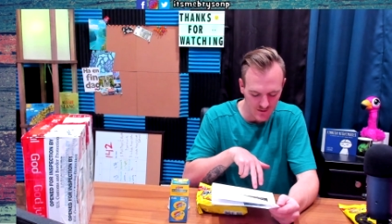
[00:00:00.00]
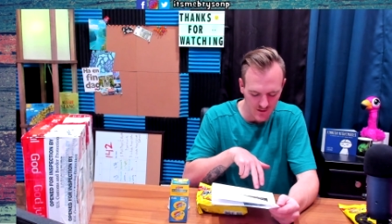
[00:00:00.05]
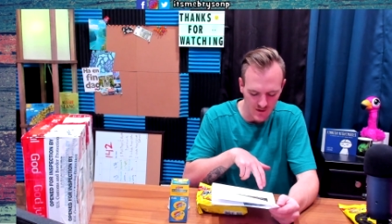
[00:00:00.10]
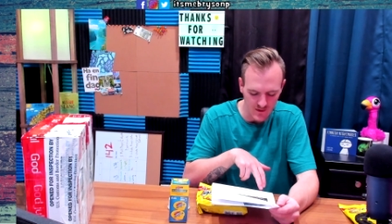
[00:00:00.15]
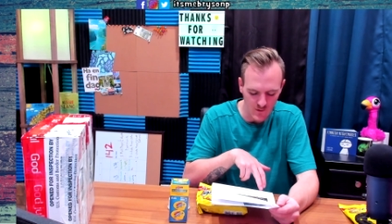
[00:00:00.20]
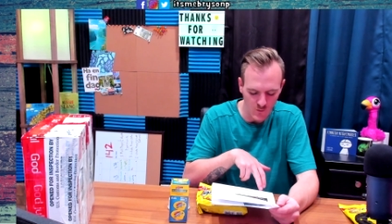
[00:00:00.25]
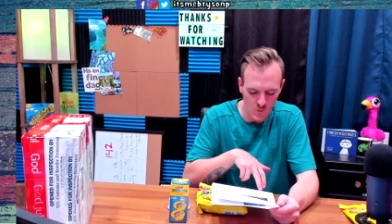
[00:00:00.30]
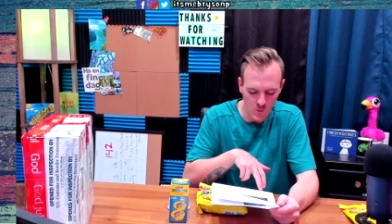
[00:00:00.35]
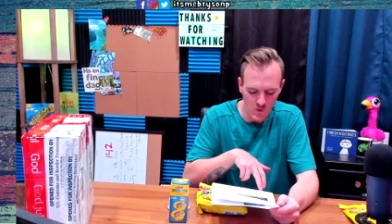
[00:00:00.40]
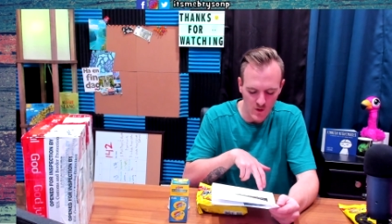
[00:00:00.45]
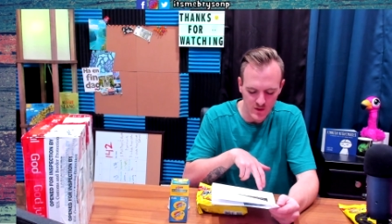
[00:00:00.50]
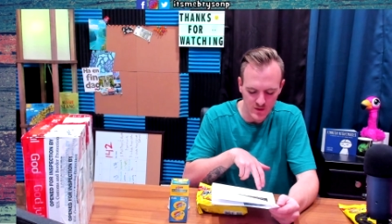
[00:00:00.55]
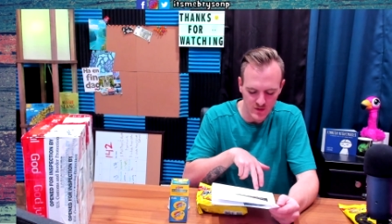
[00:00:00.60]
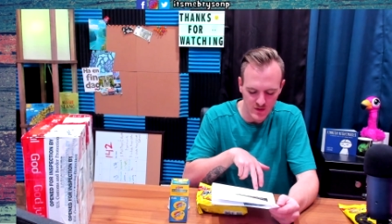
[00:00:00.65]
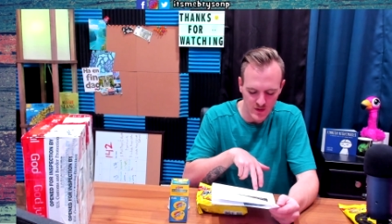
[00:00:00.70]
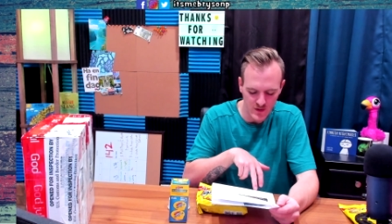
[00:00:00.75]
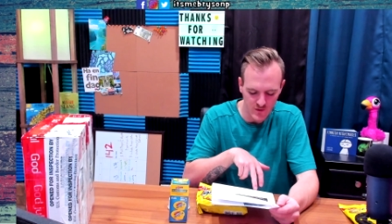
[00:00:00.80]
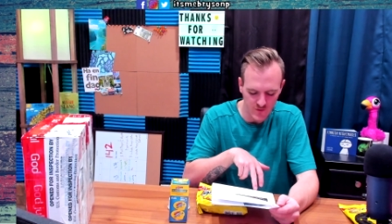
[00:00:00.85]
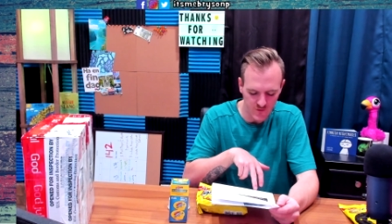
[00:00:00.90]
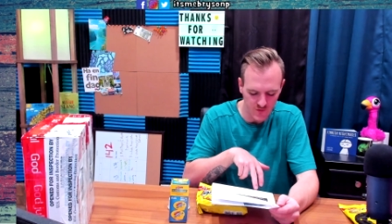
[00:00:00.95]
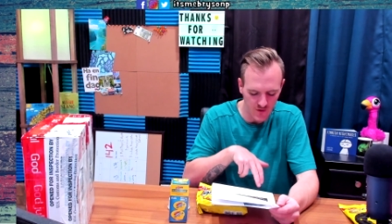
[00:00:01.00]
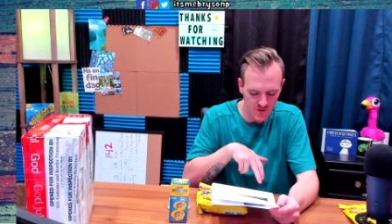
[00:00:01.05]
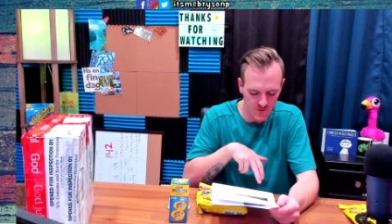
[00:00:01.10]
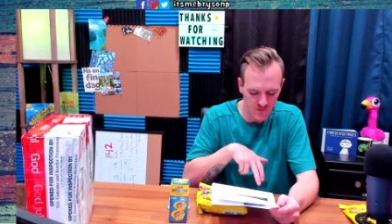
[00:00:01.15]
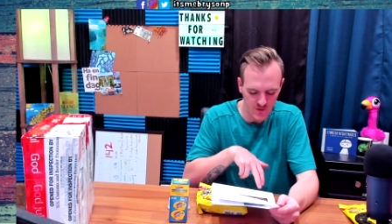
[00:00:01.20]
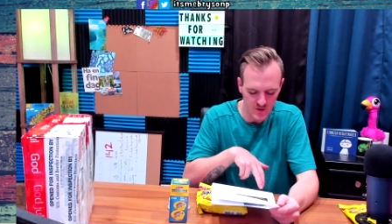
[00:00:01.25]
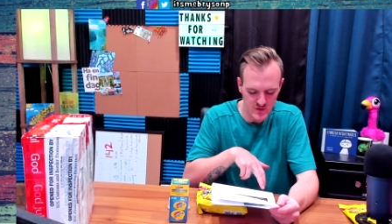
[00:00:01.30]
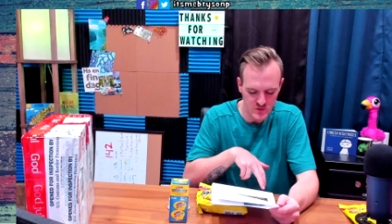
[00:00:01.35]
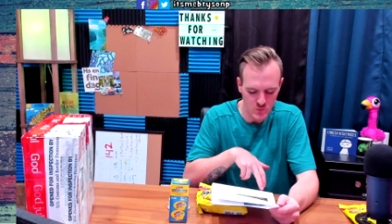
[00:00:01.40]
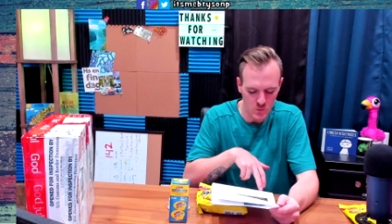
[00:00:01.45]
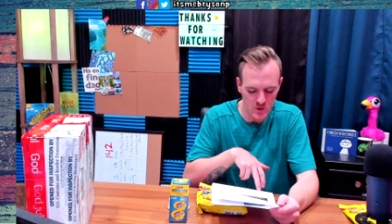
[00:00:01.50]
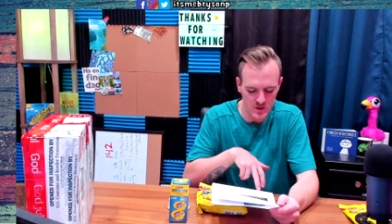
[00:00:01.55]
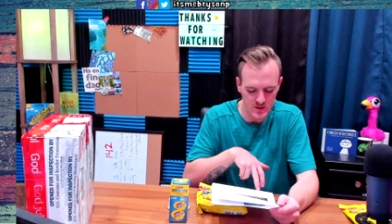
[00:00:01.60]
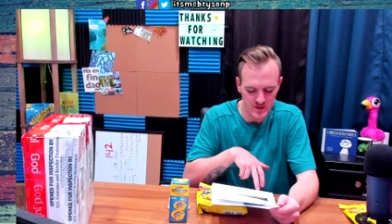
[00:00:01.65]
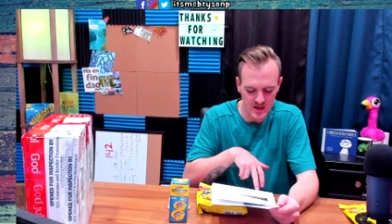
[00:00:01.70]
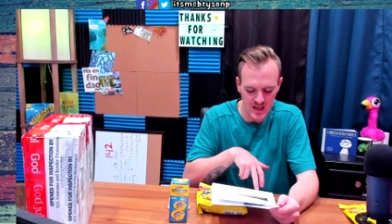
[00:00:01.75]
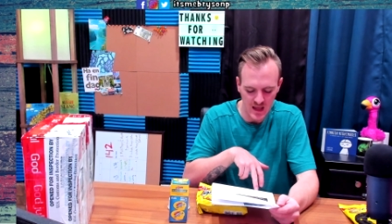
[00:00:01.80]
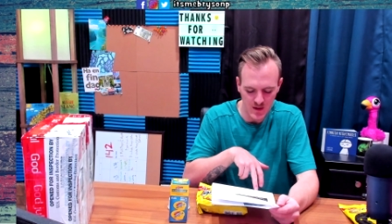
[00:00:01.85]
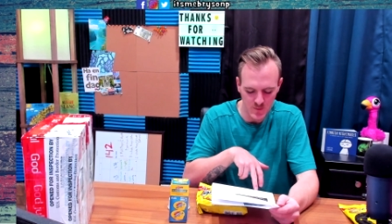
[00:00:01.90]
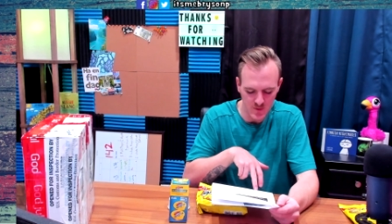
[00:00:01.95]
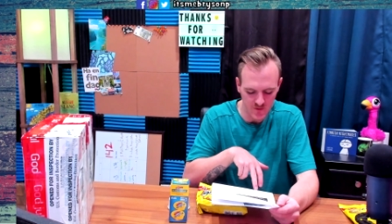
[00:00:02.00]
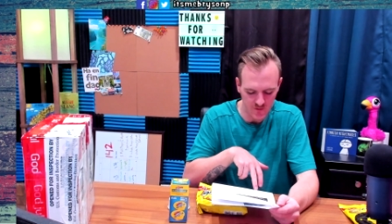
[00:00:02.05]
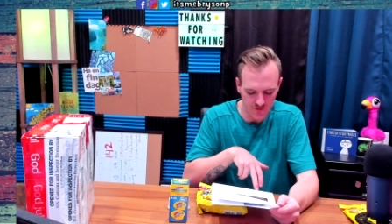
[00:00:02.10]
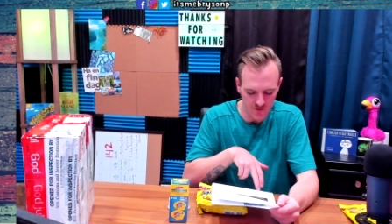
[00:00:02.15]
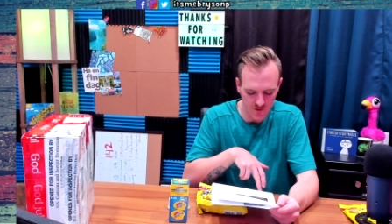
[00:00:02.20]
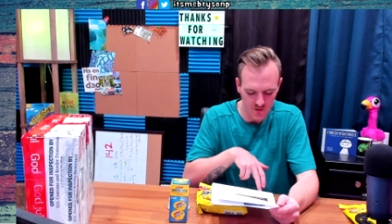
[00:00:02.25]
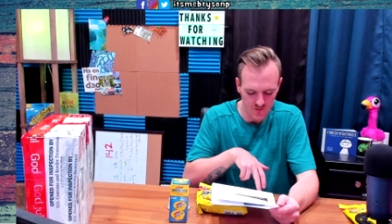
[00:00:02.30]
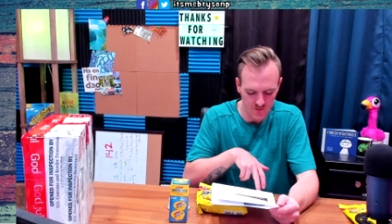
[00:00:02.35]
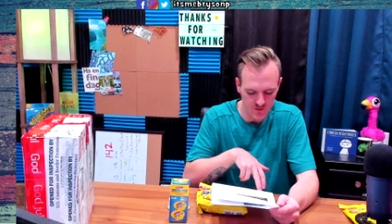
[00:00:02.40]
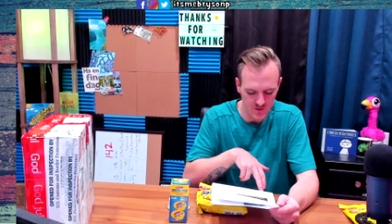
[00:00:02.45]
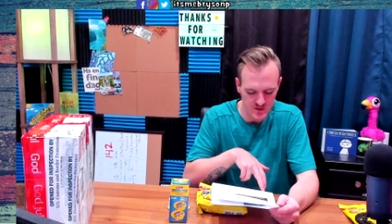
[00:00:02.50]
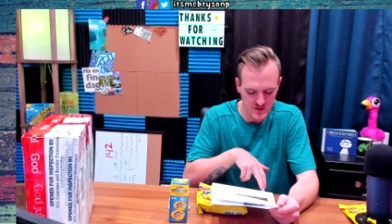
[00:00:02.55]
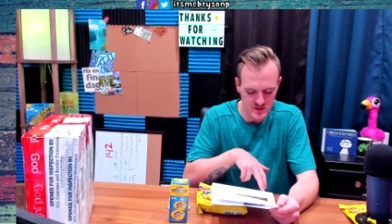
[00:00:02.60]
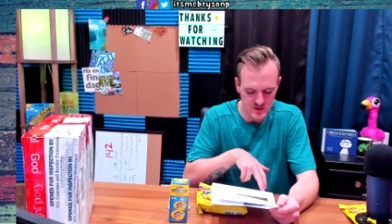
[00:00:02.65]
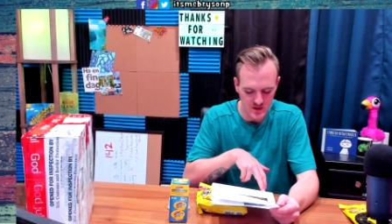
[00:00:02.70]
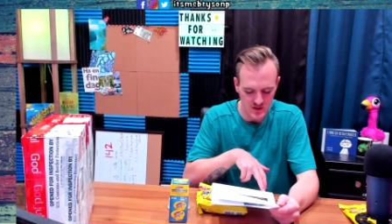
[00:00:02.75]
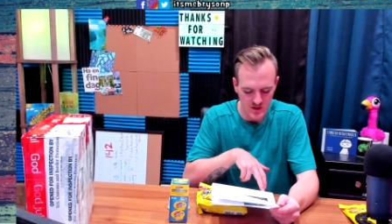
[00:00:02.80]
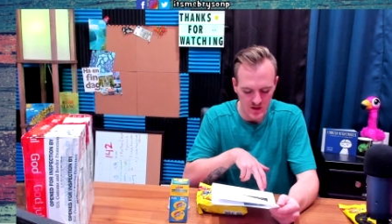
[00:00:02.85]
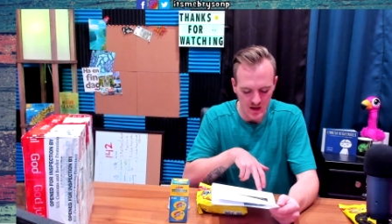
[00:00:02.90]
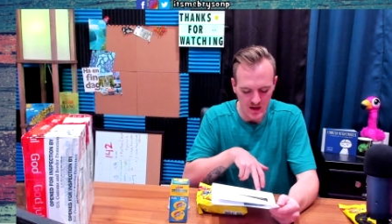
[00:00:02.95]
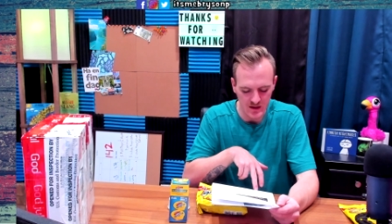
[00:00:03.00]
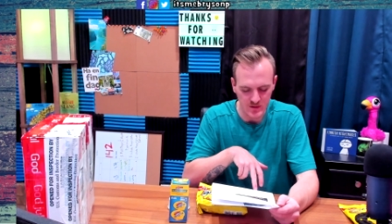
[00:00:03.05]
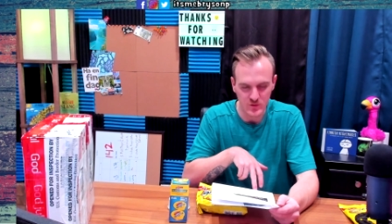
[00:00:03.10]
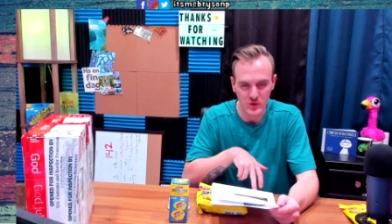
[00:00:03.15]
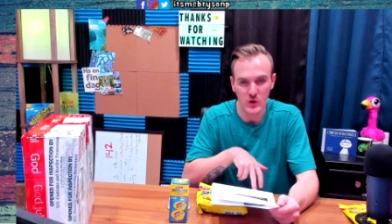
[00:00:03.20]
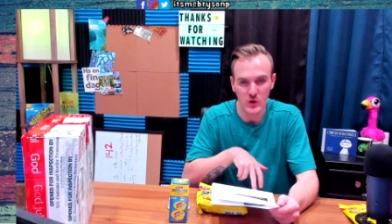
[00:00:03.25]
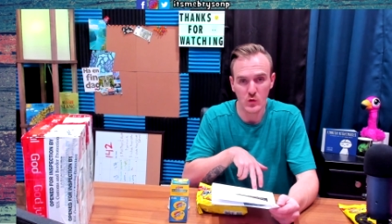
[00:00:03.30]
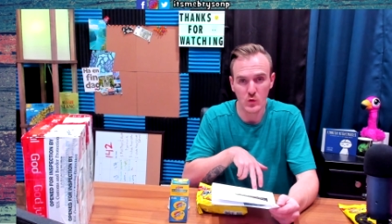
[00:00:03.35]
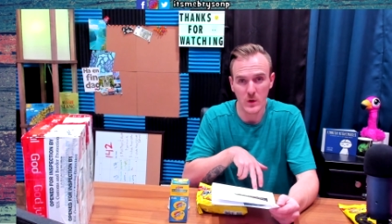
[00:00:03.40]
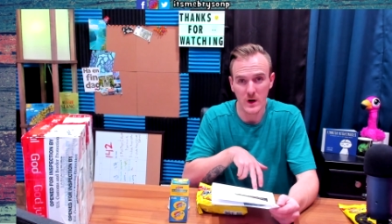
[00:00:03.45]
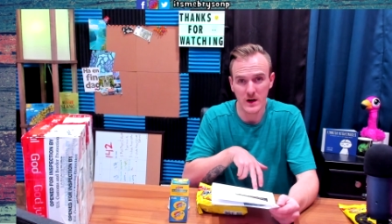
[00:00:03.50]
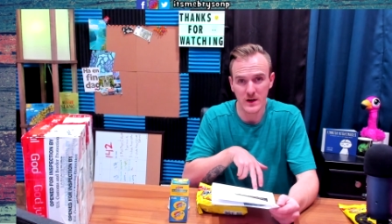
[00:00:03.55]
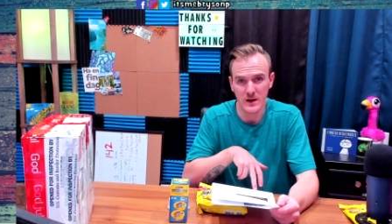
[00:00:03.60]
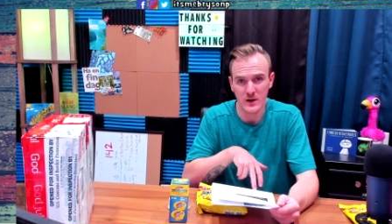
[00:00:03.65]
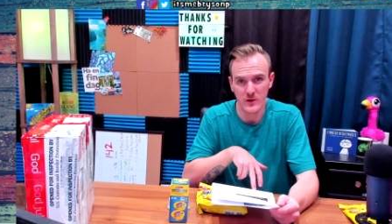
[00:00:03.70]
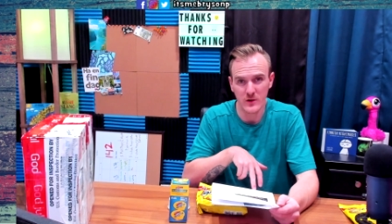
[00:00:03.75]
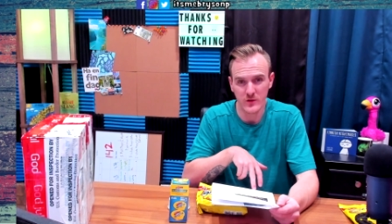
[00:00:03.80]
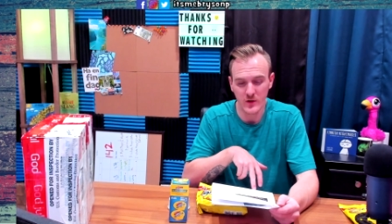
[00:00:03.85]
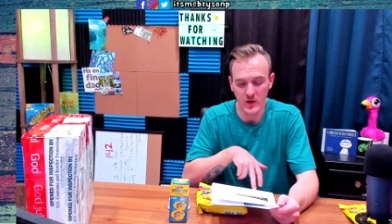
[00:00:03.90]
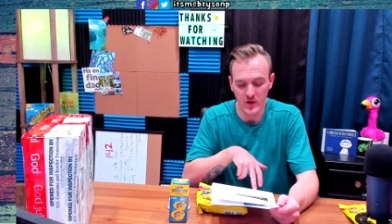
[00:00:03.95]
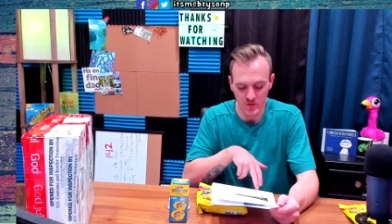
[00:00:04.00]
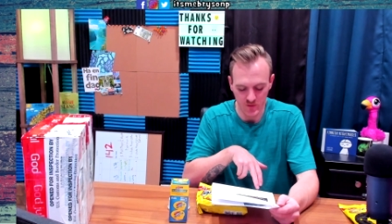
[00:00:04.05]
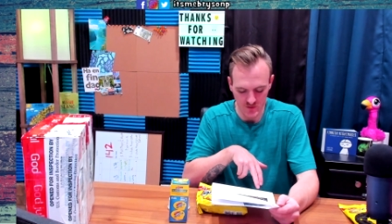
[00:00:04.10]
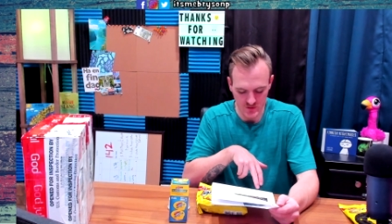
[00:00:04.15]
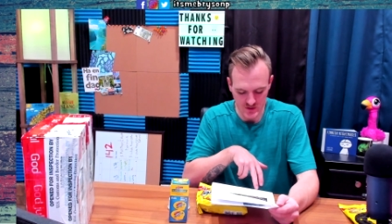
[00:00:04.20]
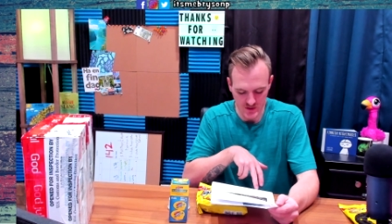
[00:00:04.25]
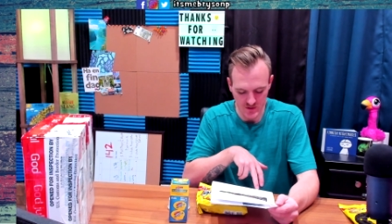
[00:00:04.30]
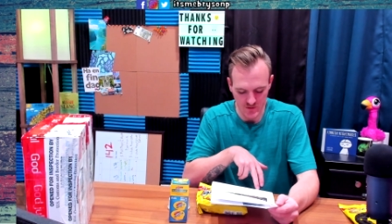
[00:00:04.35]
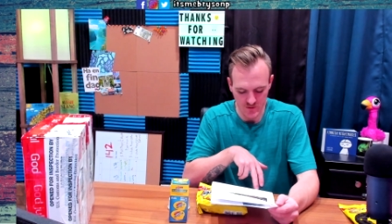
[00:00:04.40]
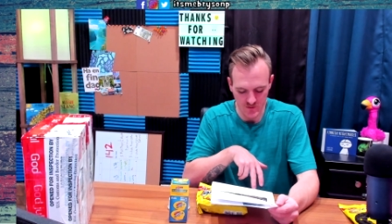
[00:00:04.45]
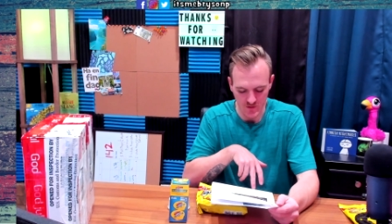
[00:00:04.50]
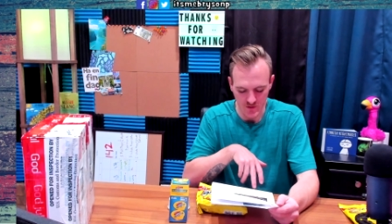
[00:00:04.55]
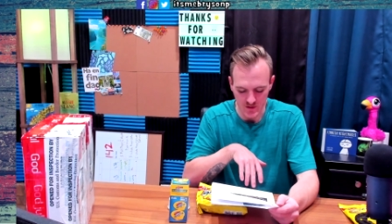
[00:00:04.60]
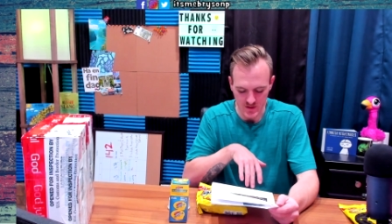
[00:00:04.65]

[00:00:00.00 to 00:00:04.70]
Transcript: and then one deer sausage, one gamey sausage, and two reindeer sausages.